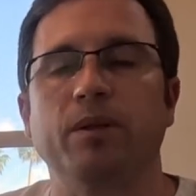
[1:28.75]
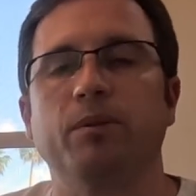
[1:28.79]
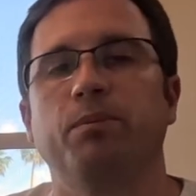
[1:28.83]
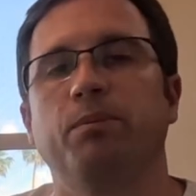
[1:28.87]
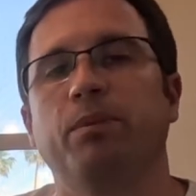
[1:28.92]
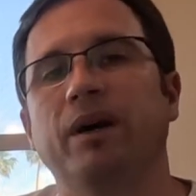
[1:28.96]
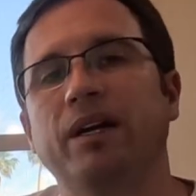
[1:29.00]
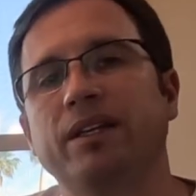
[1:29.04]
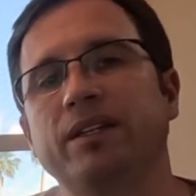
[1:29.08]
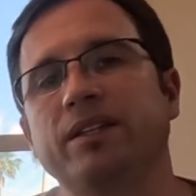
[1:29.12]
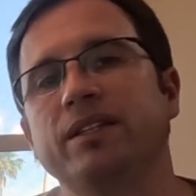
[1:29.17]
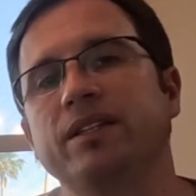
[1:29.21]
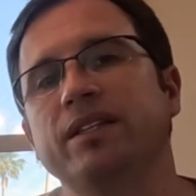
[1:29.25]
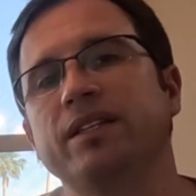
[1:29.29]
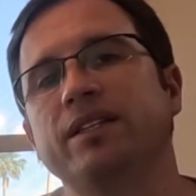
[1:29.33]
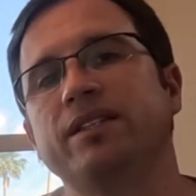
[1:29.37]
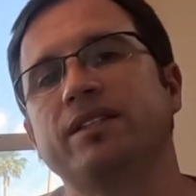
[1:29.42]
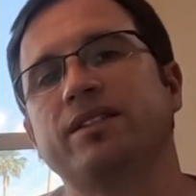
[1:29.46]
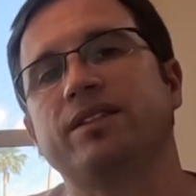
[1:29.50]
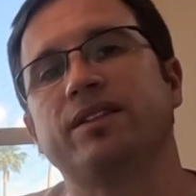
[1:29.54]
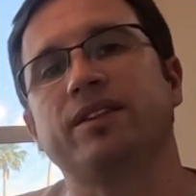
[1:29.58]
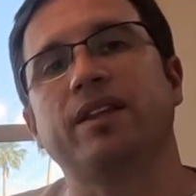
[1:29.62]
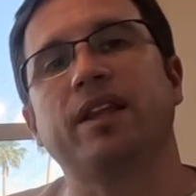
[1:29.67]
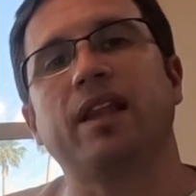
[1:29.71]
but
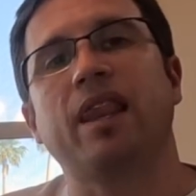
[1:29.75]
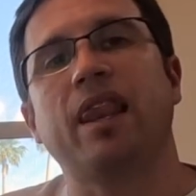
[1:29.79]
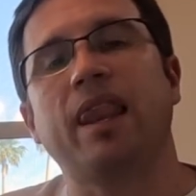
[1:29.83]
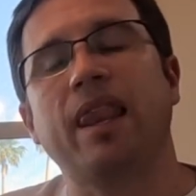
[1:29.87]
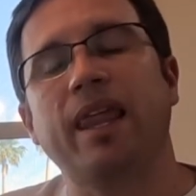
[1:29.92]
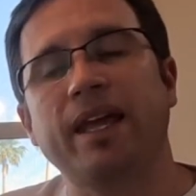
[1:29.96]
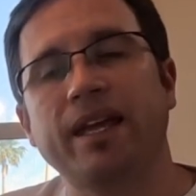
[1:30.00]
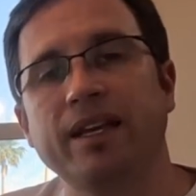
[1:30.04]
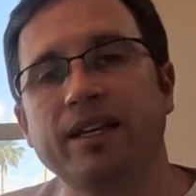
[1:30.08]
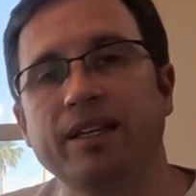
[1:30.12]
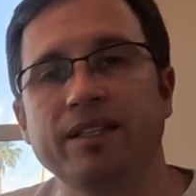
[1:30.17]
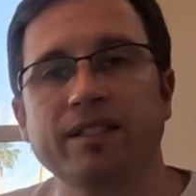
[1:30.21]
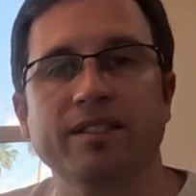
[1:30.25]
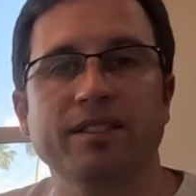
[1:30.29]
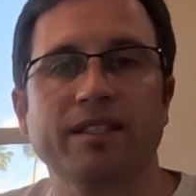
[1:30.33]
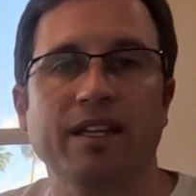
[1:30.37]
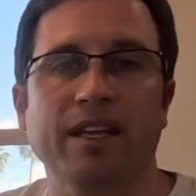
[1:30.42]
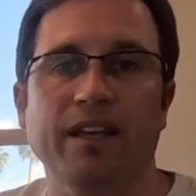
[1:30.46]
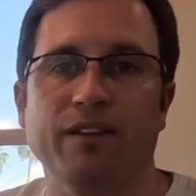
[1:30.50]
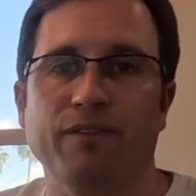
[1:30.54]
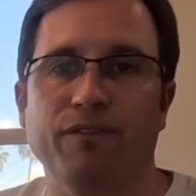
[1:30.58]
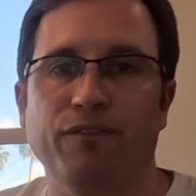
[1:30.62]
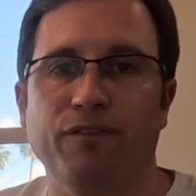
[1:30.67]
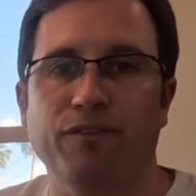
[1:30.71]
it's the latest
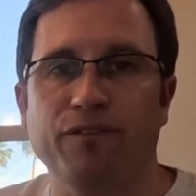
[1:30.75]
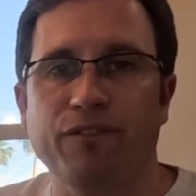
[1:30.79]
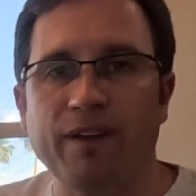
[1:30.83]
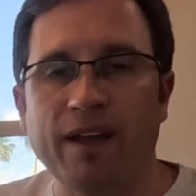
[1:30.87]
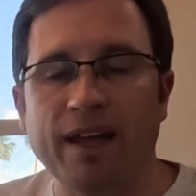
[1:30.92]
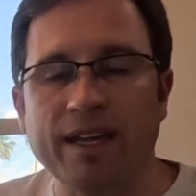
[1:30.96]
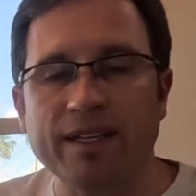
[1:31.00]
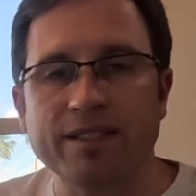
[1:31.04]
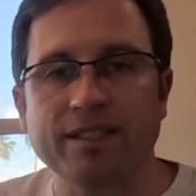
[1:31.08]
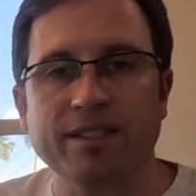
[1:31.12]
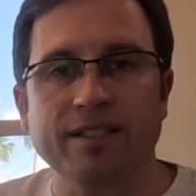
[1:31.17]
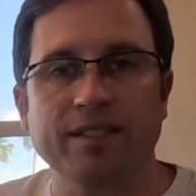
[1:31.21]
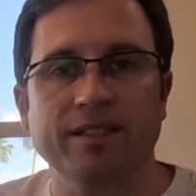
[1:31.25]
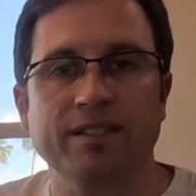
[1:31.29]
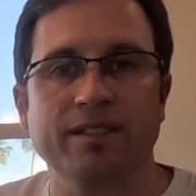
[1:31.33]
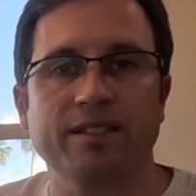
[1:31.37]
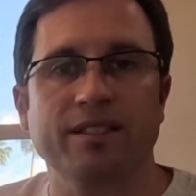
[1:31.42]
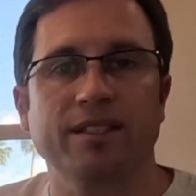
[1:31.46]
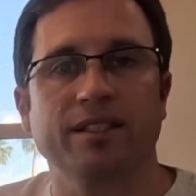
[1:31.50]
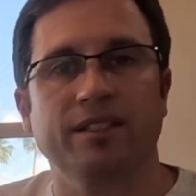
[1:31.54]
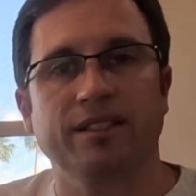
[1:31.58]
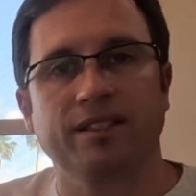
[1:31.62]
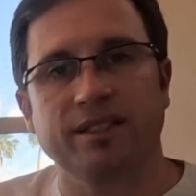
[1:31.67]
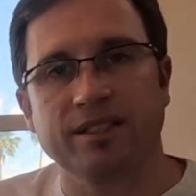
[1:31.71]
and fastest
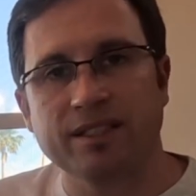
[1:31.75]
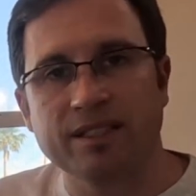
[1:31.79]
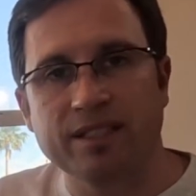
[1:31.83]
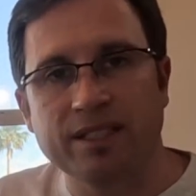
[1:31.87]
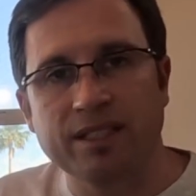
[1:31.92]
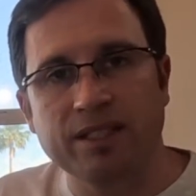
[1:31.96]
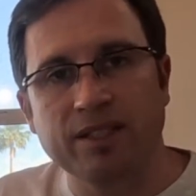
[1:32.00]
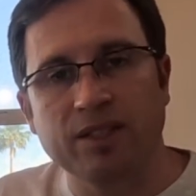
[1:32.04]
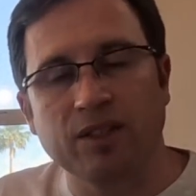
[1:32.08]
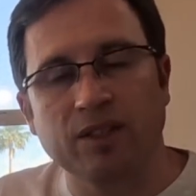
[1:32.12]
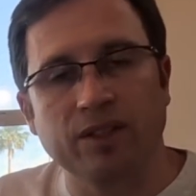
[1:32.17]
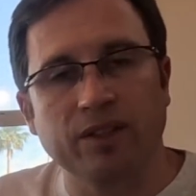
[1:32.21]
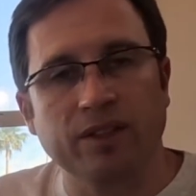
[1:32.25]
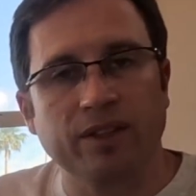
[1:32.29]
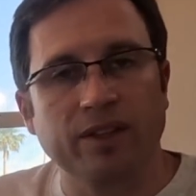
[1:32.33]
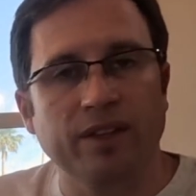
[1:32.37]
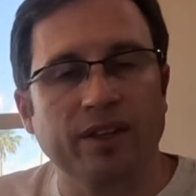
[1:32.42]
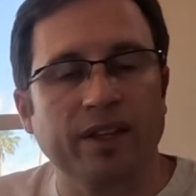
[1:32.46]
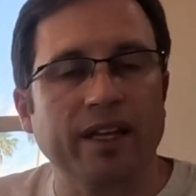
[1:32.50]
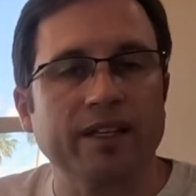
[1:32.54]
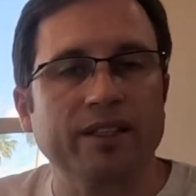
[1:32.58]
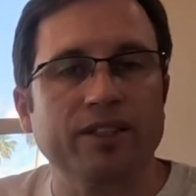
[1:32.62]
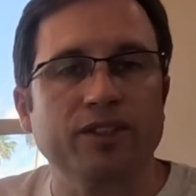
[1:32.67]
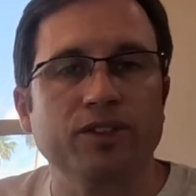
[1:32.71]
Xeon
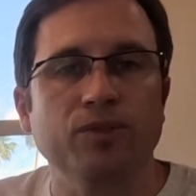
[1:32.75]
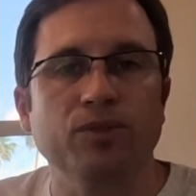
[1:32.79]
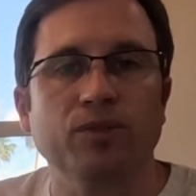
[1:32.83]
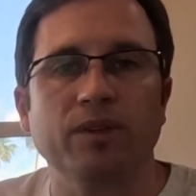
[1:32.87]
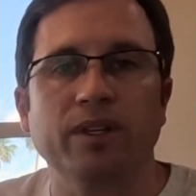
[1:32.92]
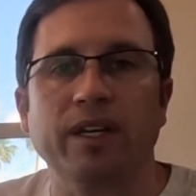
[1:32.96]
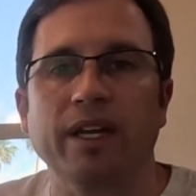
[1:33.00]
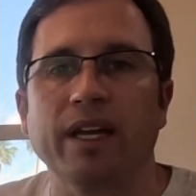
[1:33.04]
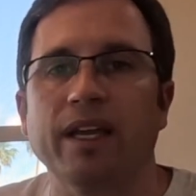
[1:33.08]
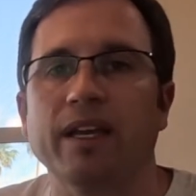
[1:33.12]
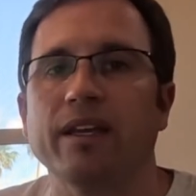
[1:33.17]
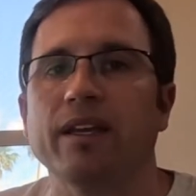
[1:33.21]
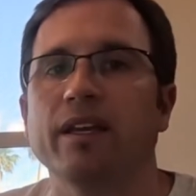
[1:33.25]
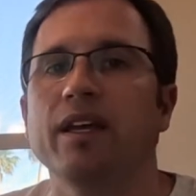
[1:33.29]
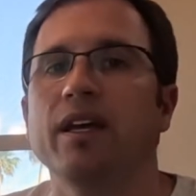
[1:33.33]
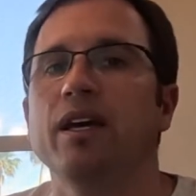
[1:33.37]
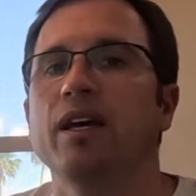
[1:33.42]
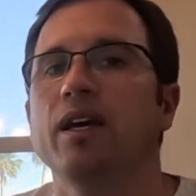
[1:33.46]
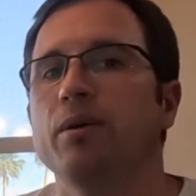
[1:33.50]
that you can